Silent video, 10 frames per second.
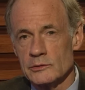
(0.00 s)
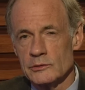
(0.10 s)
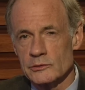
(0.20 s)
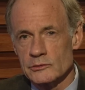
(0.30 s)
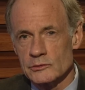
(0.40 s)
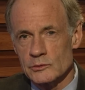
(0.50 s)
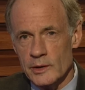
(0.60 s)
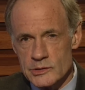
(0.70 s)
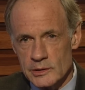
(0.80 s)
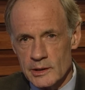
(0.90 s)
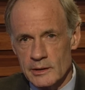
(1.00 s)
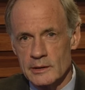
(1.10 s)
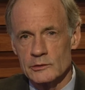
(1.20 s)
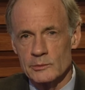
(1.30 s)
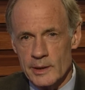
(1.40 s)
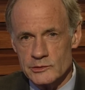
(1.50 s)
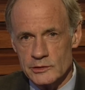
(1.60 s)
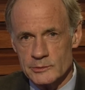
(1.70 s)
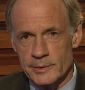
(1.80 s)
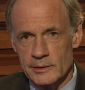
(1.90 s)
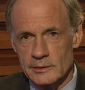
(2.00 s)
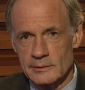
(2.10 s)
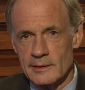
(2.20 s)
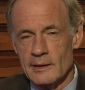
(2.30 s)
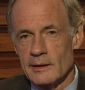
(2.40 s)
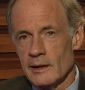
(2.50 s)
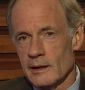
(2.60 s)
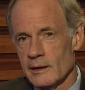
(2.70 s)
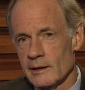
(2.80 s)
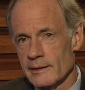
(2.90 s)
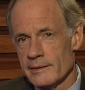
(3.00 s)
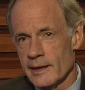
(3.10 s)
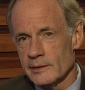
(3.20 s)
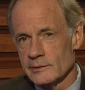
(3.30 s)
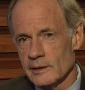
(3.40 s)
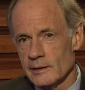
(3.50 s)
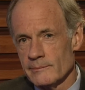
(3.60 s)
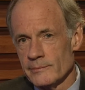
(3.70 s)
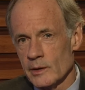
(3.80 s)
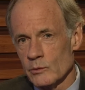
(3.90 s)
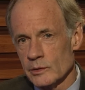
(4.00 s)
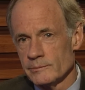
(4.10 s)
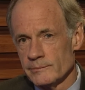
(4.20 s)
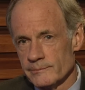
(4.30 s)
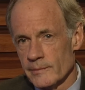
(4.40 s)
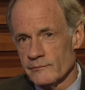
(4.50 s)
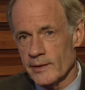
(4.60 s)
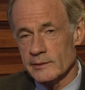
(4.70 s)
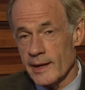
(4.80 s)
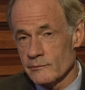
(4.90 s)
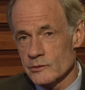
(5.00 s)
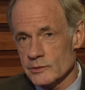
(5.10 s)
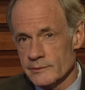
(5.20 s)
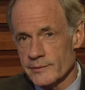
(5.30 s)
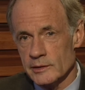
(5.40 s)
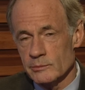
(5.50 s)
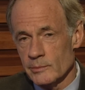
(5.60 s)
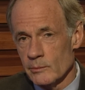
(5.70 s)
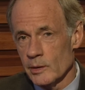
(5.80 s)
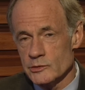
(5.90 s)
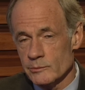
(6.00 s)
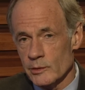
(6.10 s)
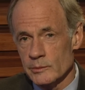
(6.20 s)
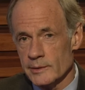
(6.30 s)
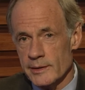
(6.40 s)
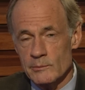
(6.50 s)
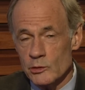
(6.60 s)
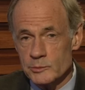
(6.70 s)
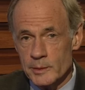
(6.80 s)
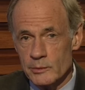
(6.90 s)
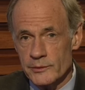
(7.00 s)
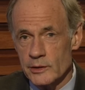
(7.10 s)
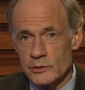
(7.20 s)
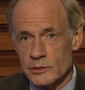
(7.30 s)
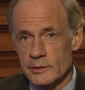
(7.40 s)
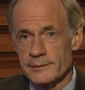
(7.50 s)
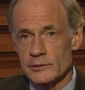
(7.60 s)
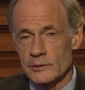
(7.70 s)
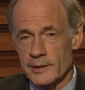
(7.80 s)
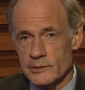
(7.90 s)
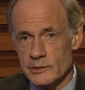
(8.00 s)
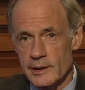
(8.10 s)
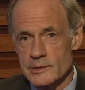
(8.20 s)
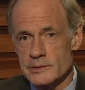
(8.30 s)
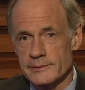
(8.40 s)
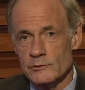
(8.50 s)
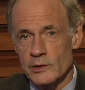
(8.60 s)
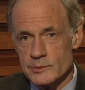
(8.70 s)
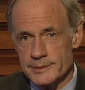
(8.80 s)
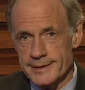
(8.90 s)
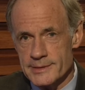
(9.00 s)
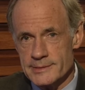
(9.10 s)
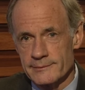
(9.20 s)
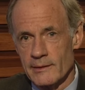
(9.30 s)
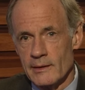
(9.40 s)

discretionary domestic spending that would adversely affect a bunch of programs I think most people think are good, including education, transportation,